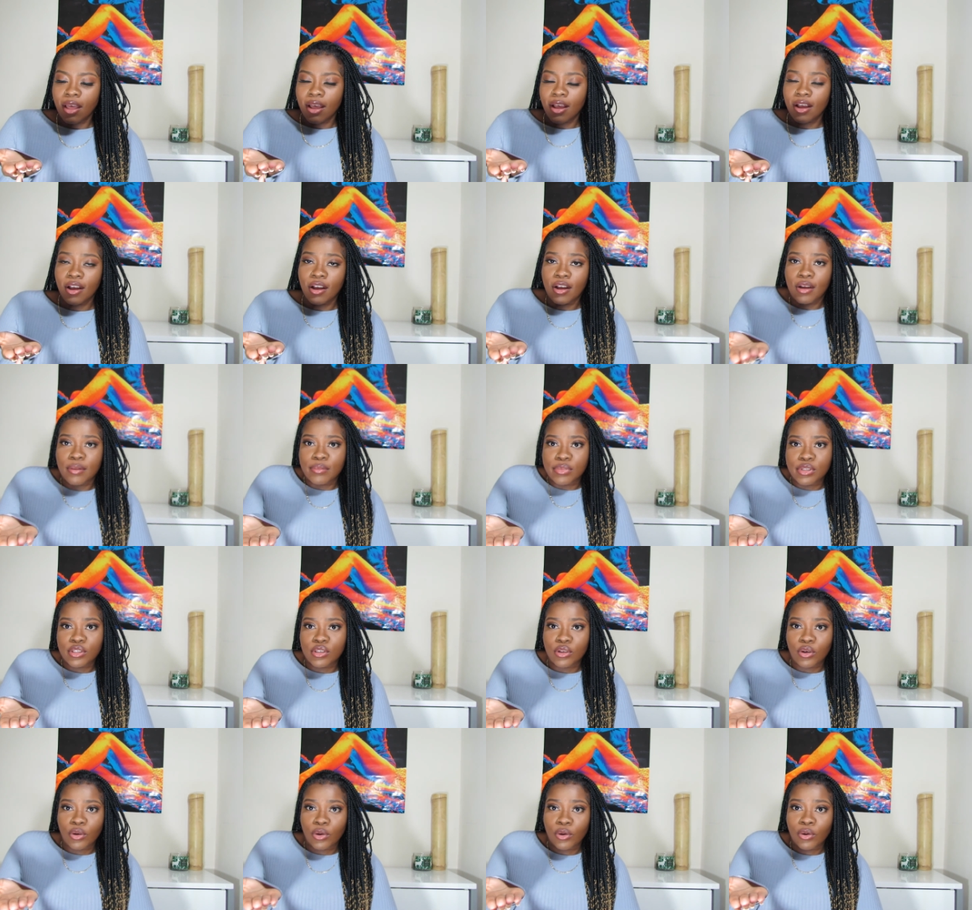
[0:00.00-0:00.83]
Um,
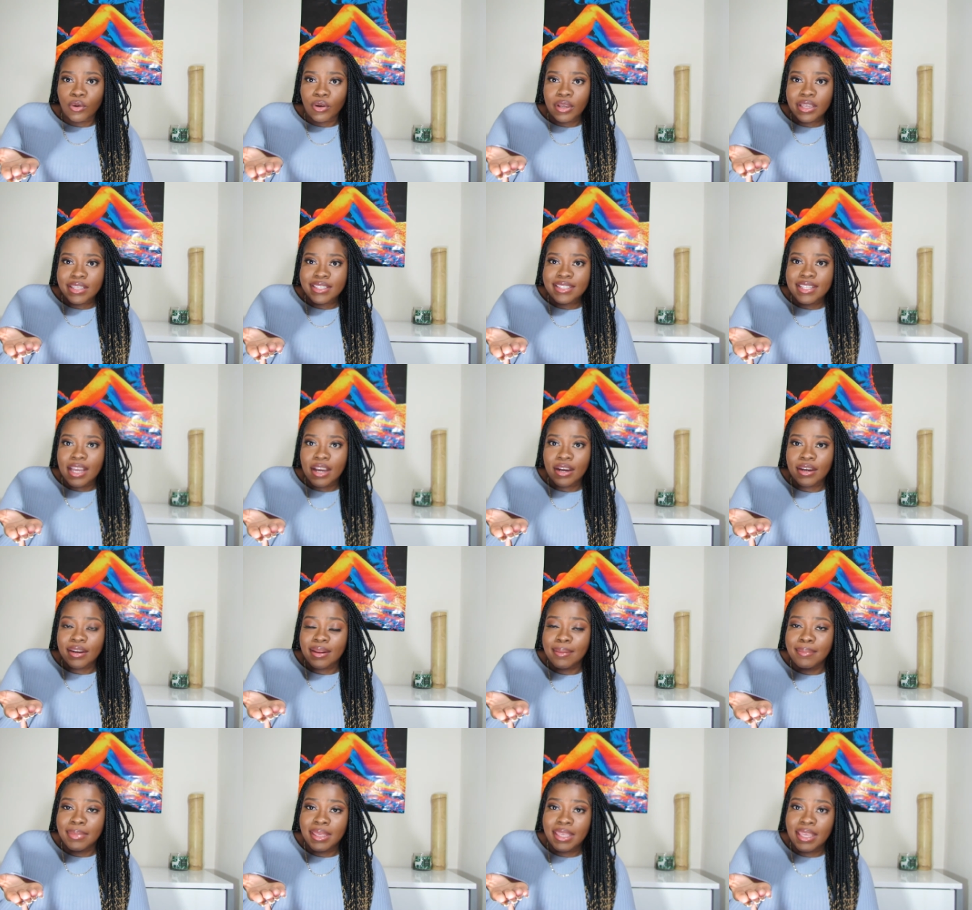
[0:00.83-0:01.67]
so, it's not
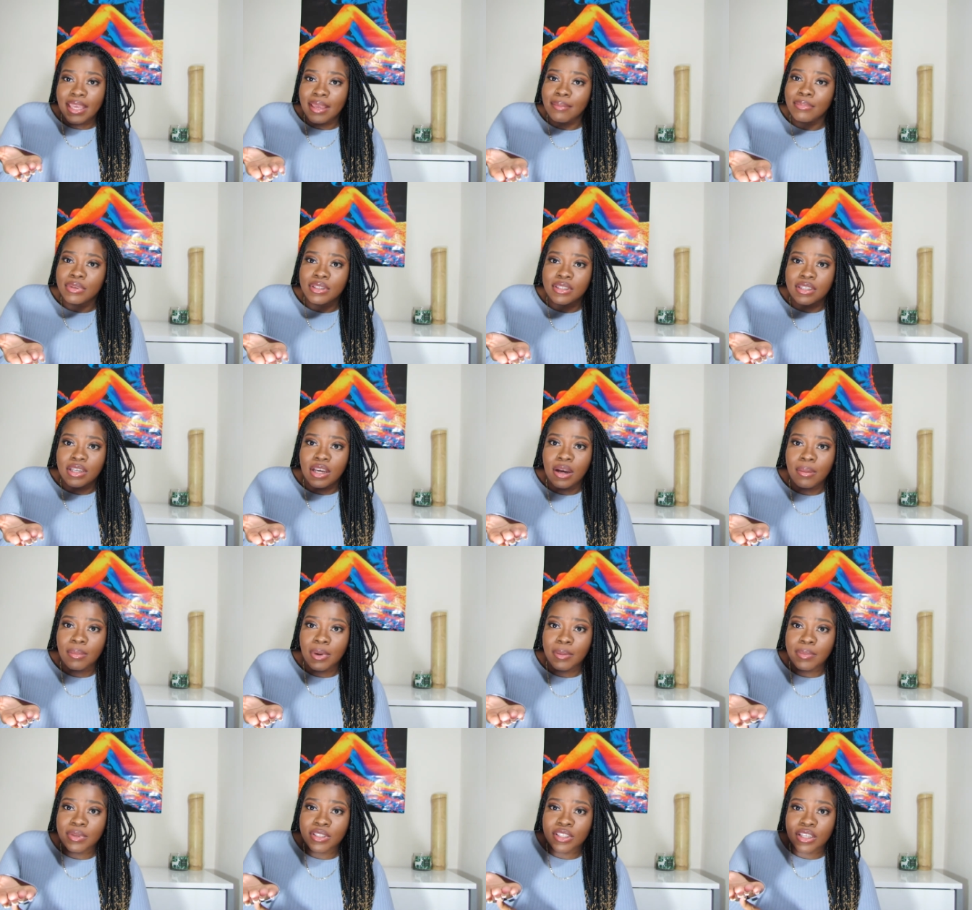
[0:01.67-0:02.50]
going to be able to
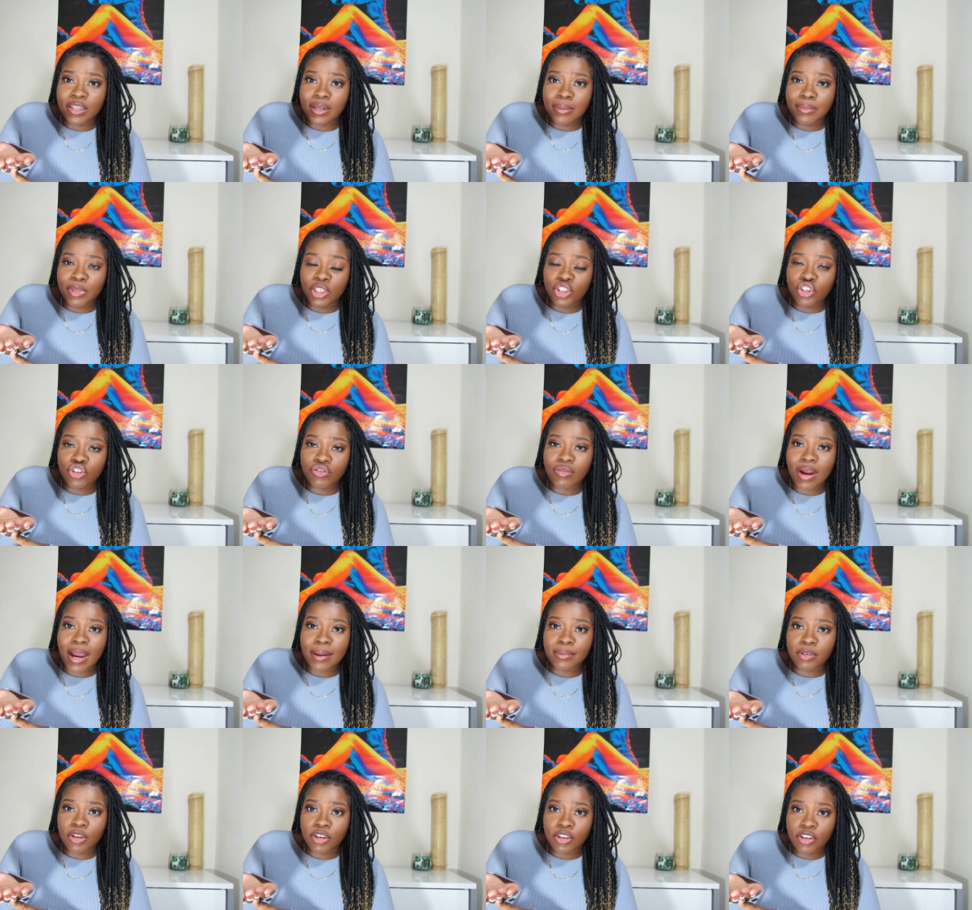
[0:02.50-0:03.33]
come up. It's going to be
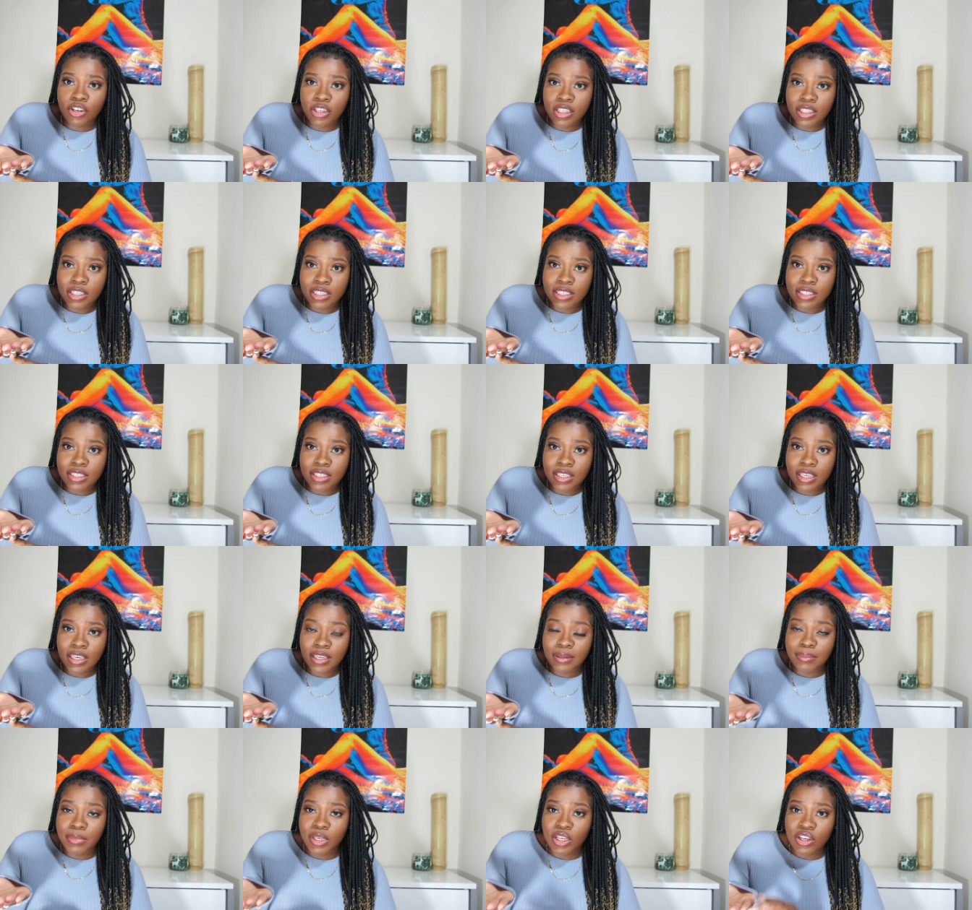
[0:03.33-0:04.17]
trapped underneath the
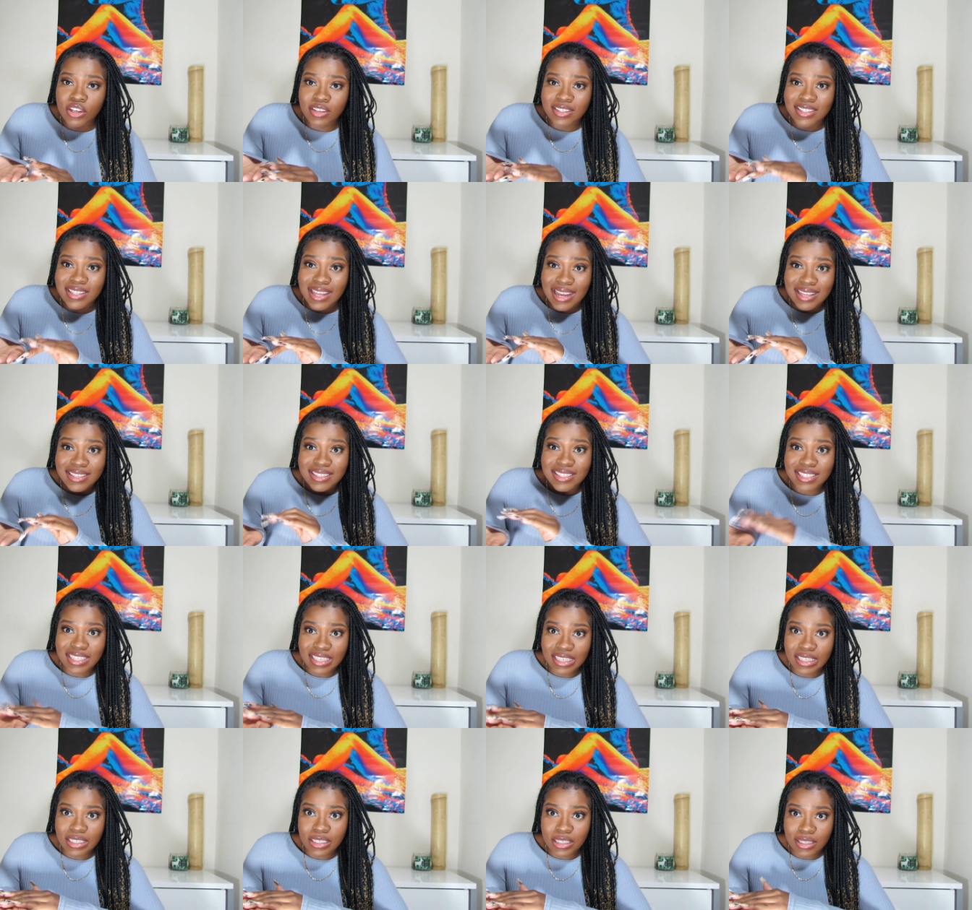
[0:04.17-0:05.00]
skin because that
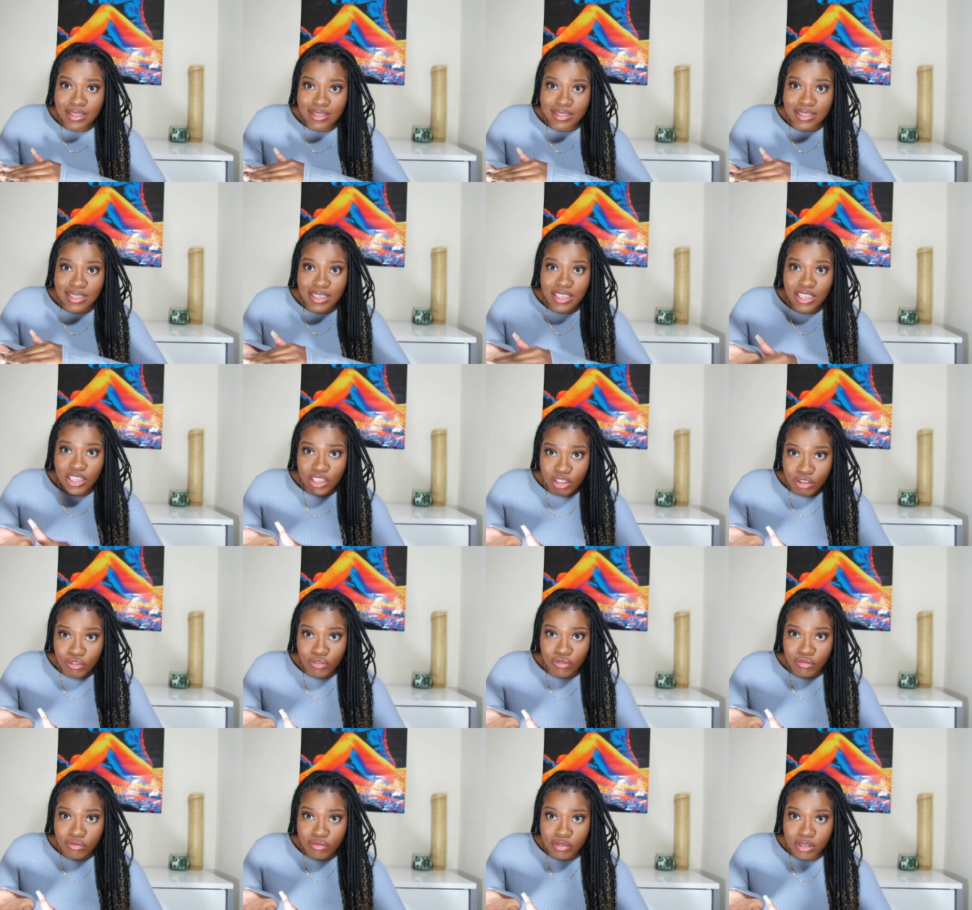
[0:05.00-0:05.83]
skin is
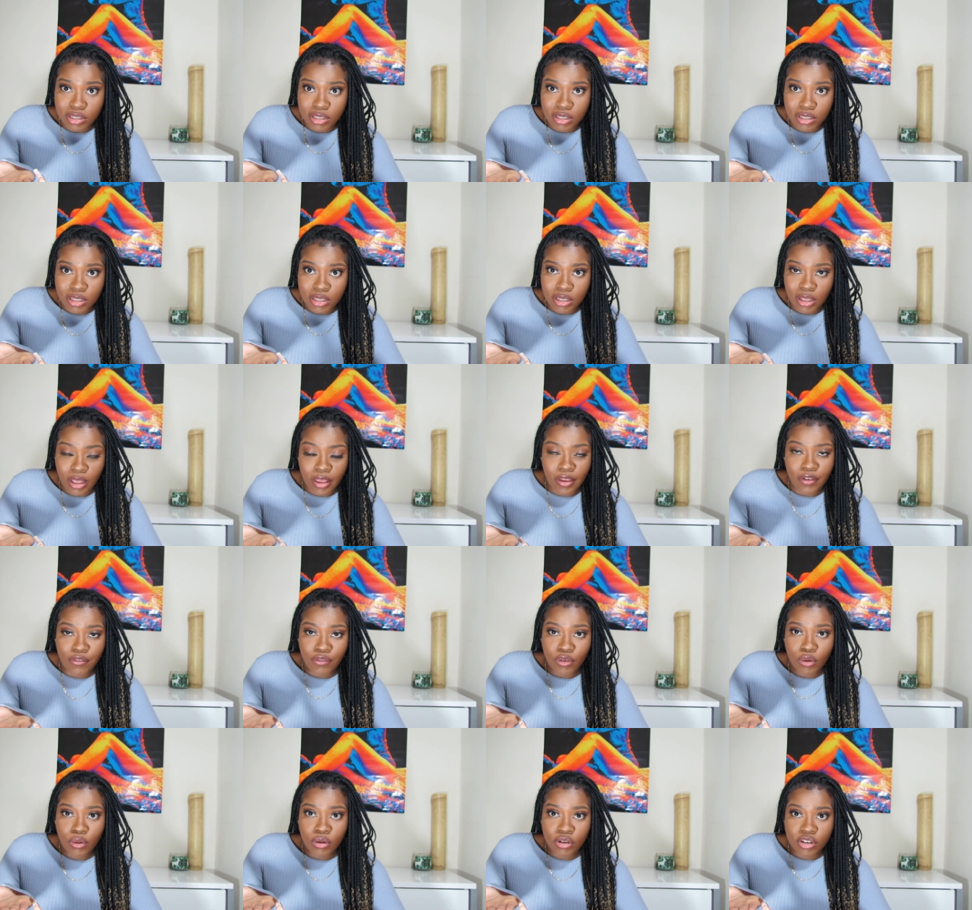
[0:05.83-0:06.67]
healed,
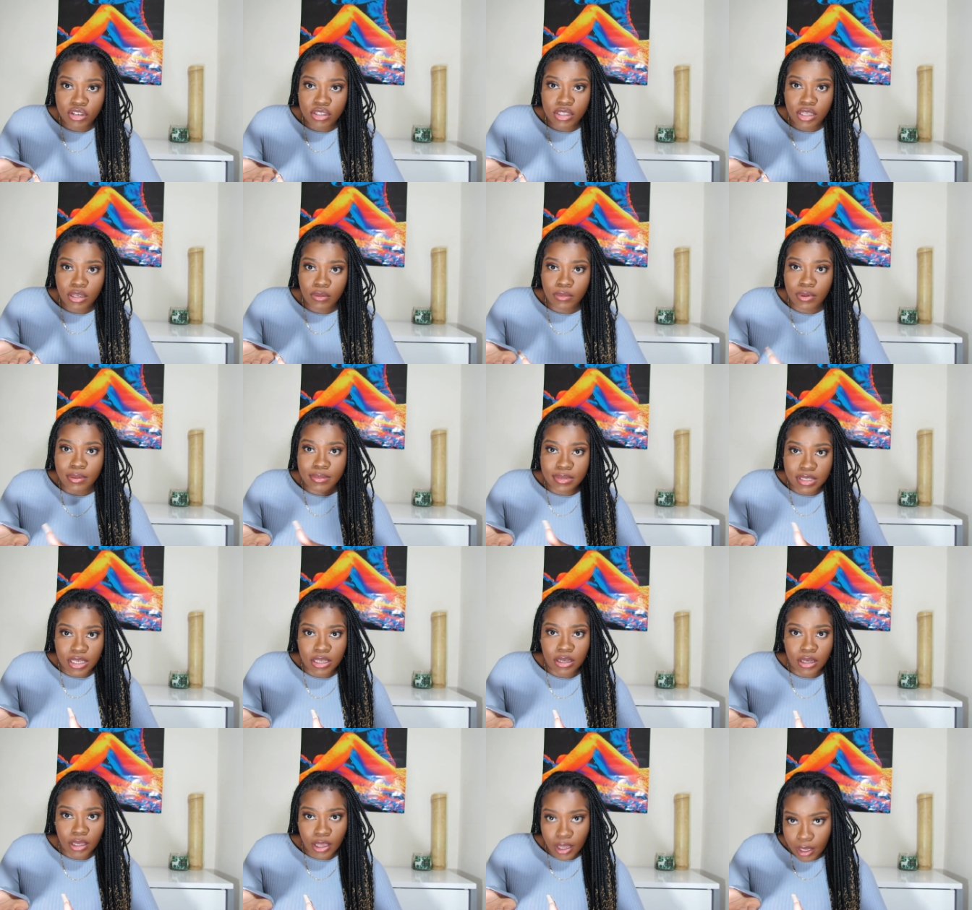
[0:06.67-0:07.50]
if you understand what I'm
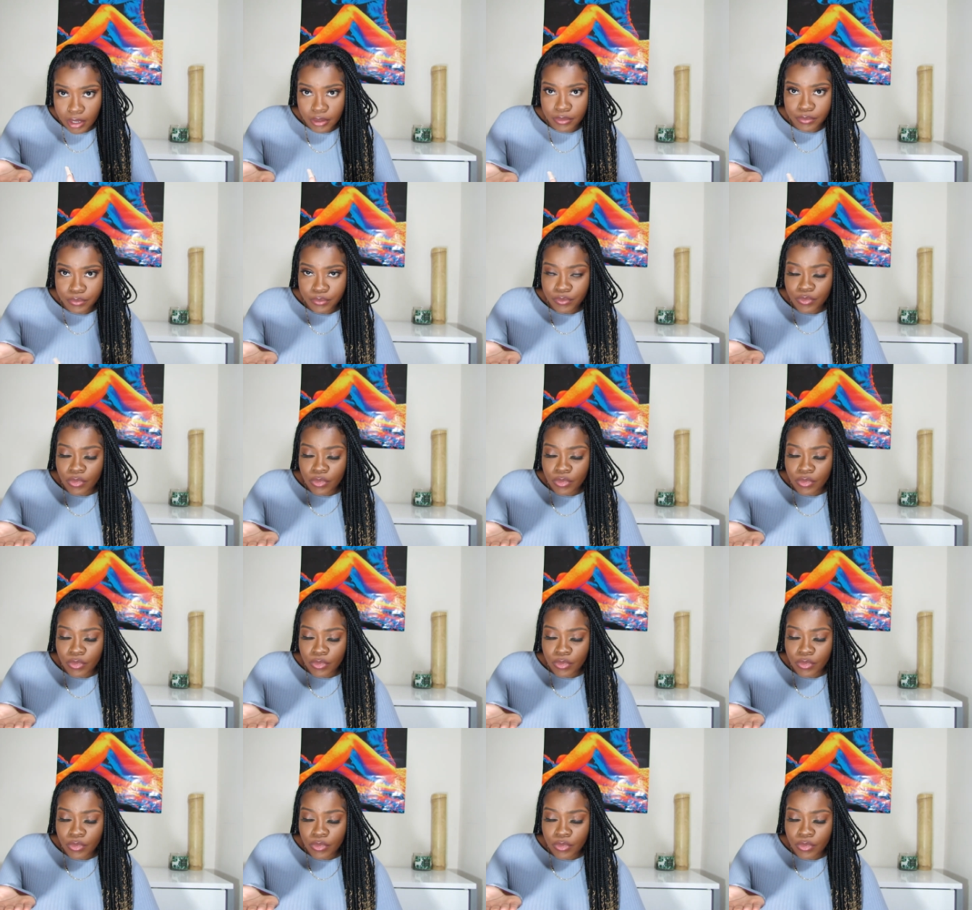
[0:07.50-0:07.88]
saying again.